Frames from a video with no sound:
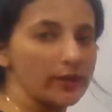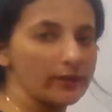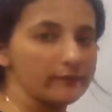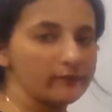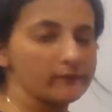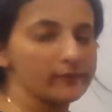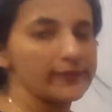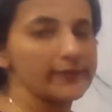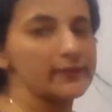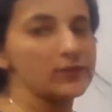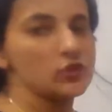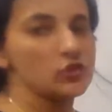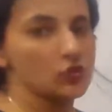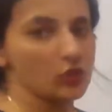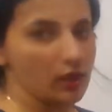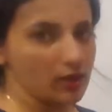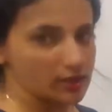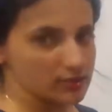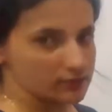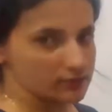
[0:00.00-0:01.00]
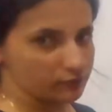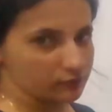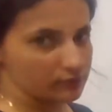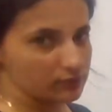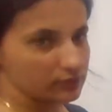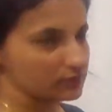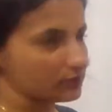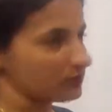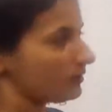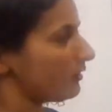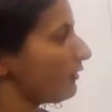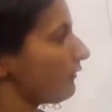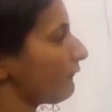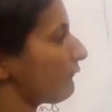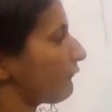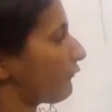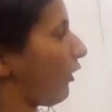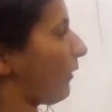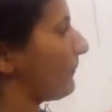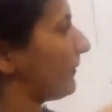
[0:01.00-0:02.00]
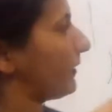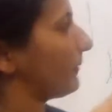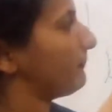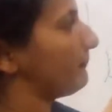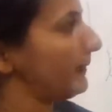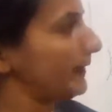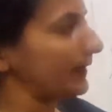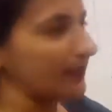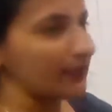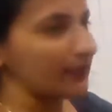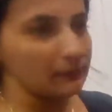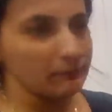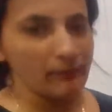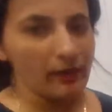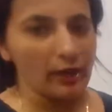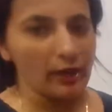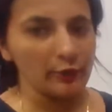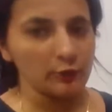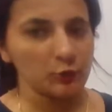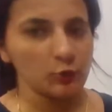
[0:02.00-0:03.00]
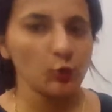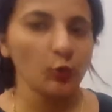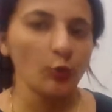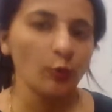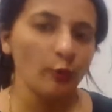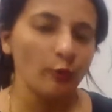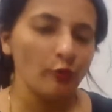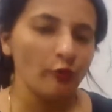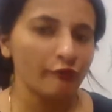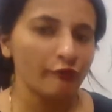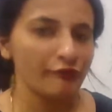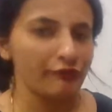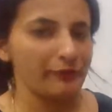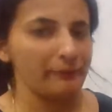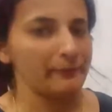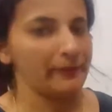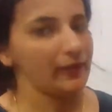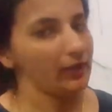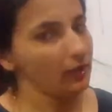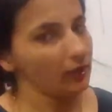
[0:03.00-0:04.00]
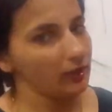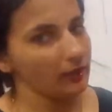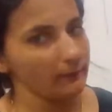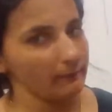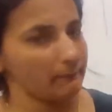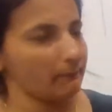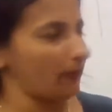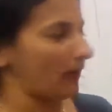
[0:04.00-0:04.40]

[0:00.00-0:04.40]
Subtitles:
pollen grain transfer from a male part to female